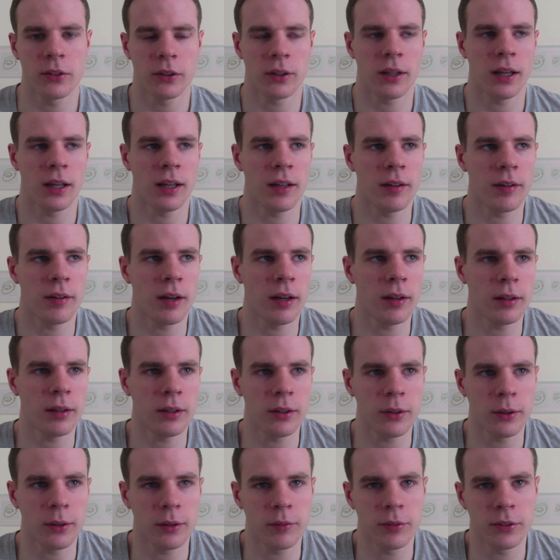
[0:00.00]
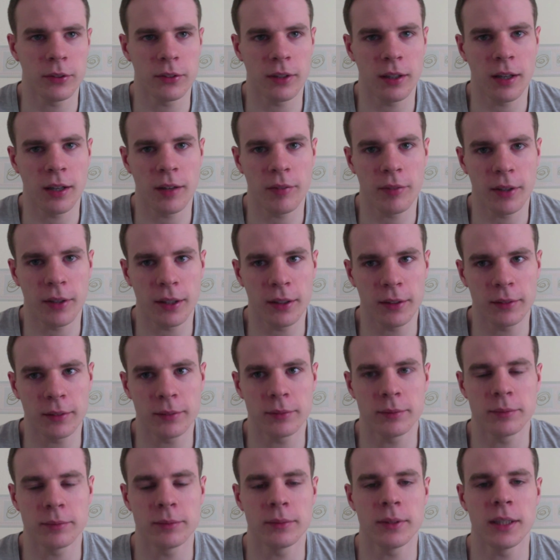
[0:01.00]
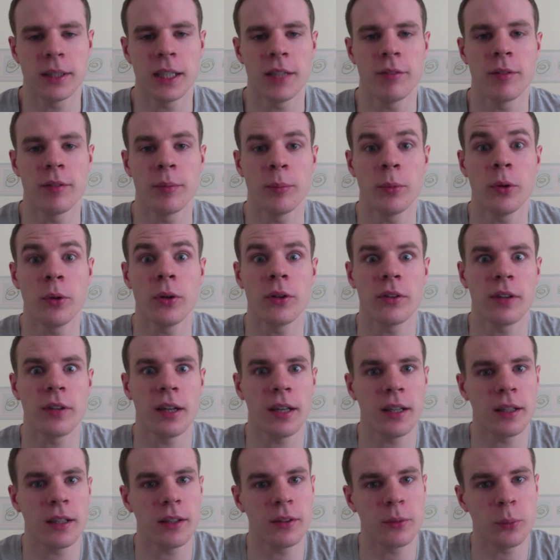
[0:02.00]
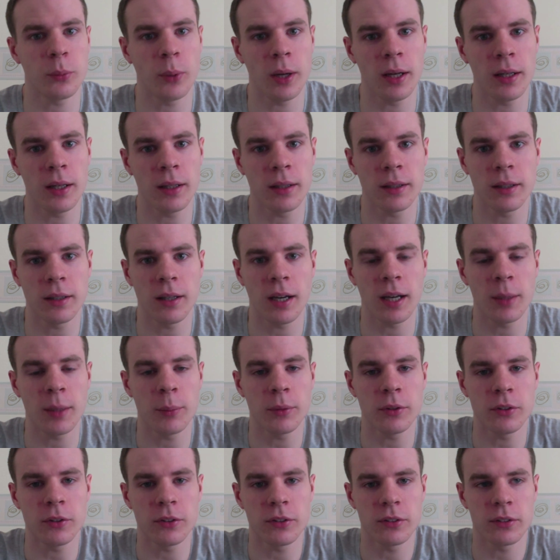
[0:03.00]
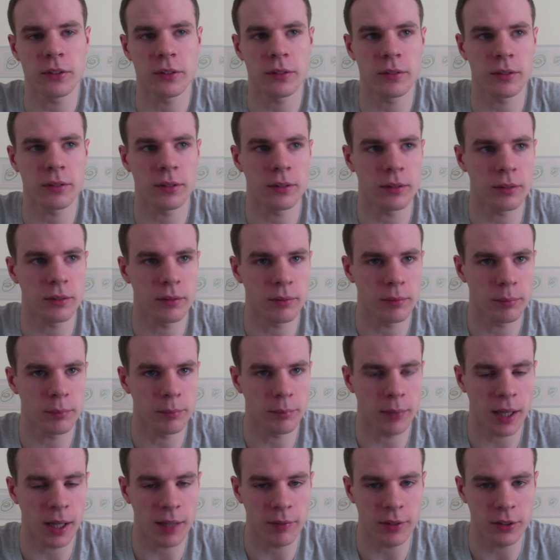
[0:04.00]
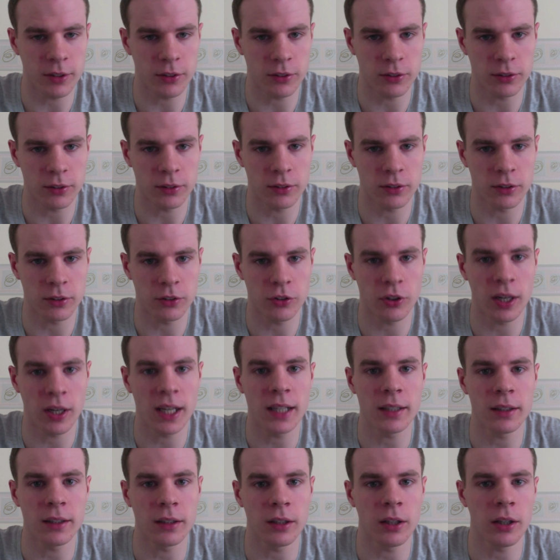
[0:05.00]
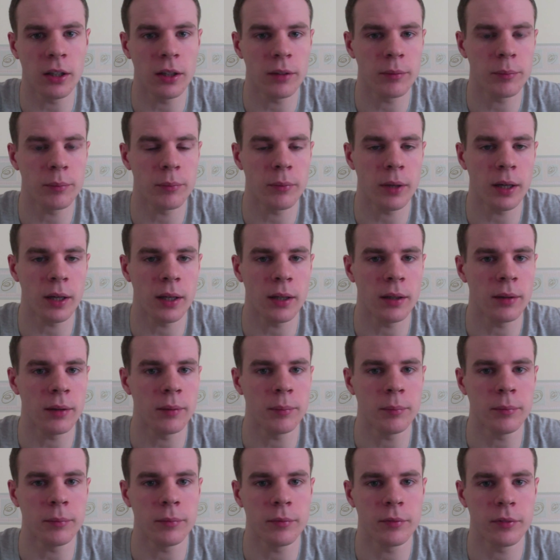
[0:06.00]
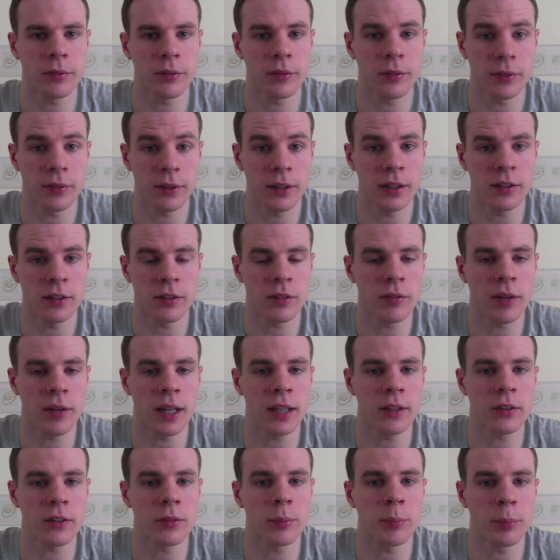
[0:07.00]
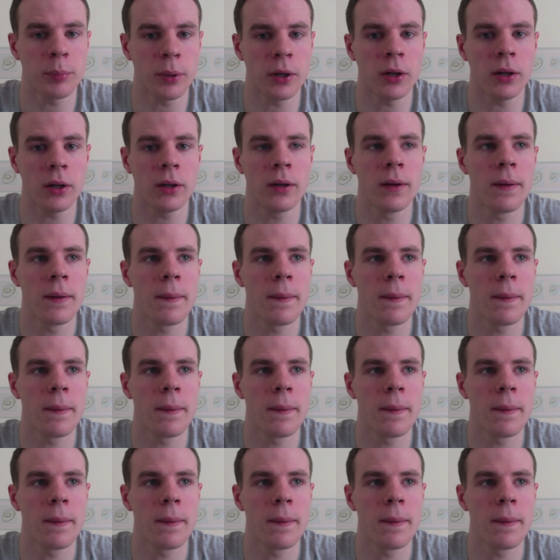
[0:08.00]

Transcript: Okay, obviously I felt even more tired when I was having to train a lot for these events, but